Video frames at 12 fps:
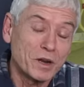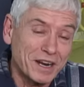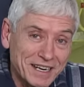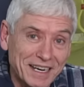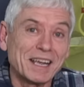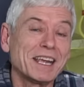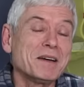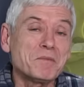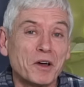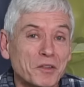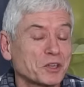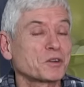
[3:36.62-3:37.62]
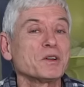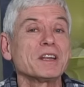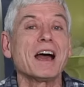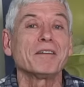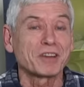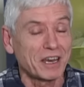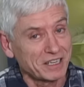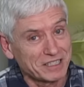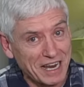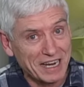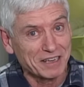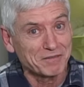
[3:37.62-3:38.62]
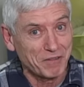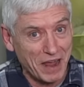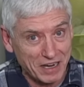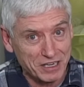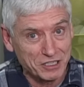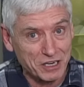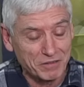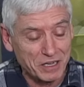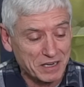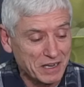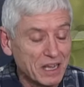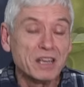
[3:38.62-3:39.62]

I am on the grid, I've got to take advantage of it.